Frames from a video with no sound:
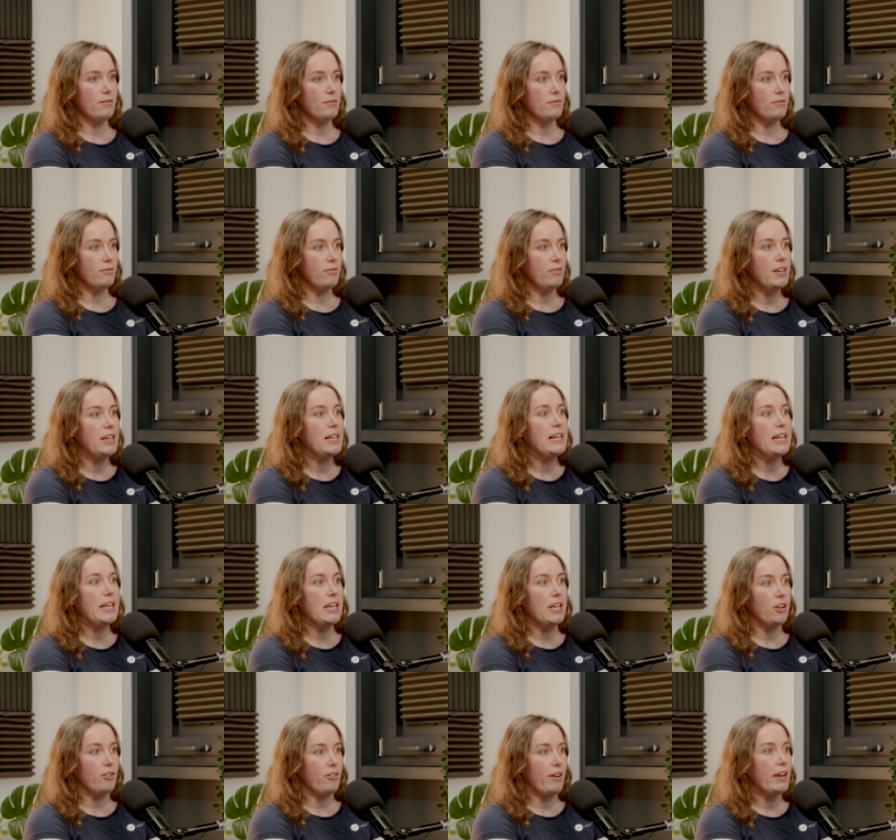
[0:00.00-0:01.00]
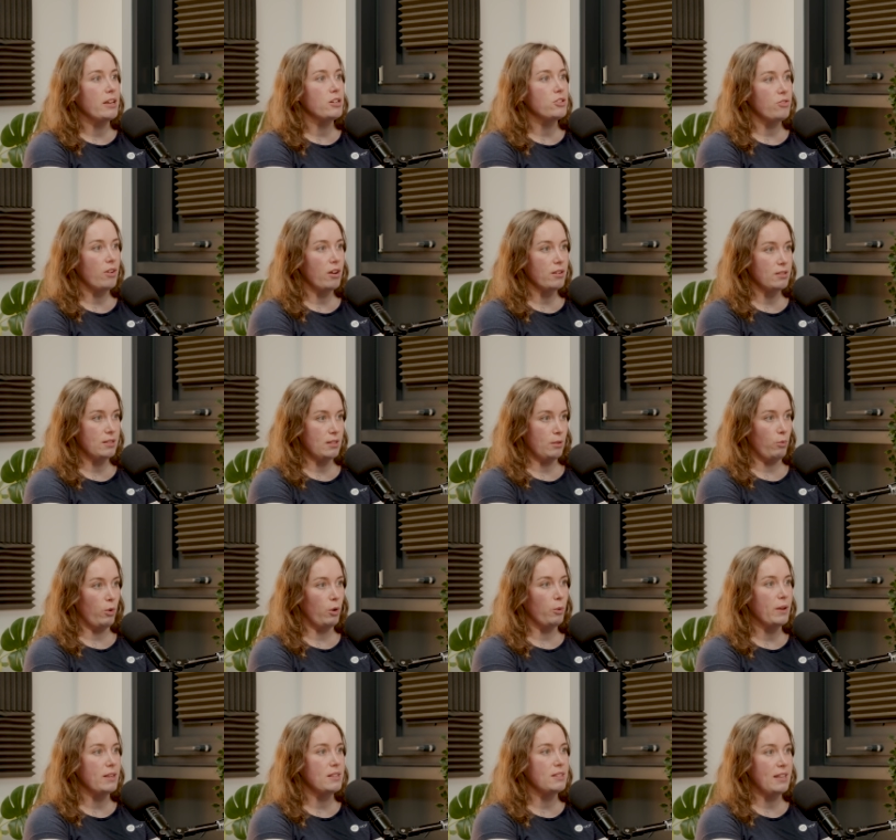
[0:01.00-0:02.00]
really create trust in
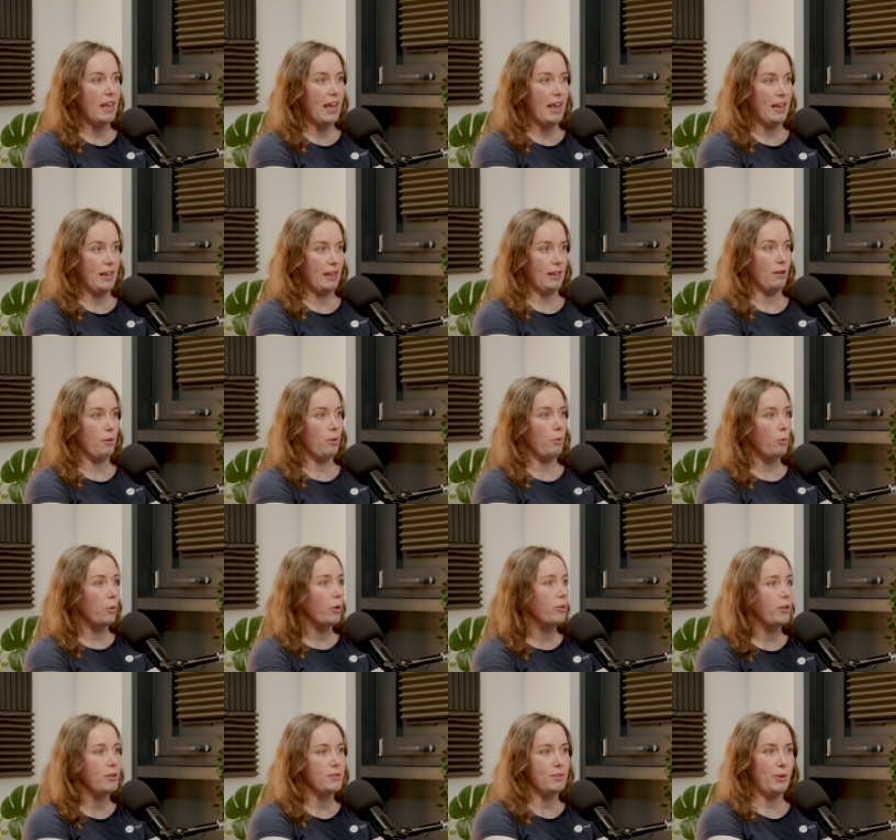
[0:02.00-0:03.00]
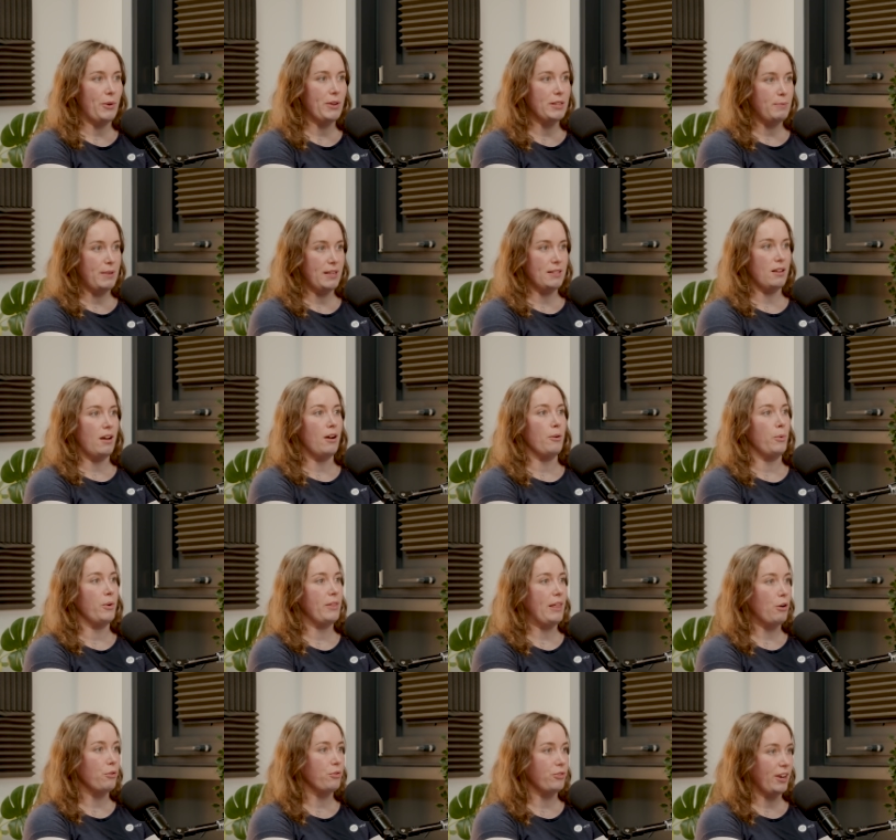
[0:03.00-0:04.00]
what we're saying, what those USPs are and what
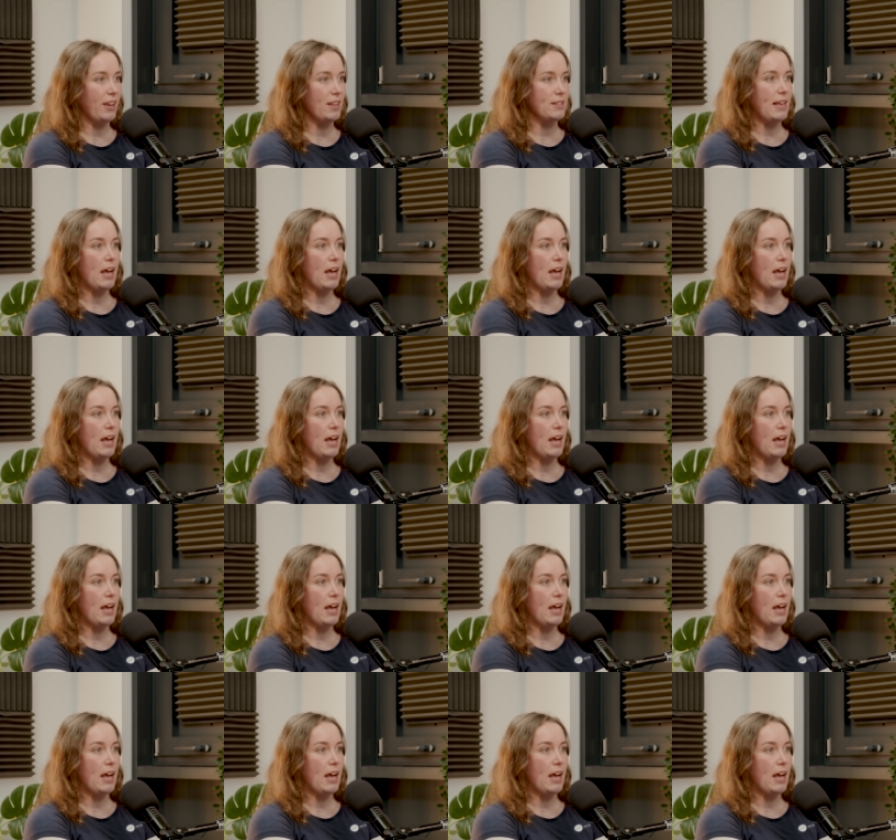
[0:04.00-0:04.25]
that offering is?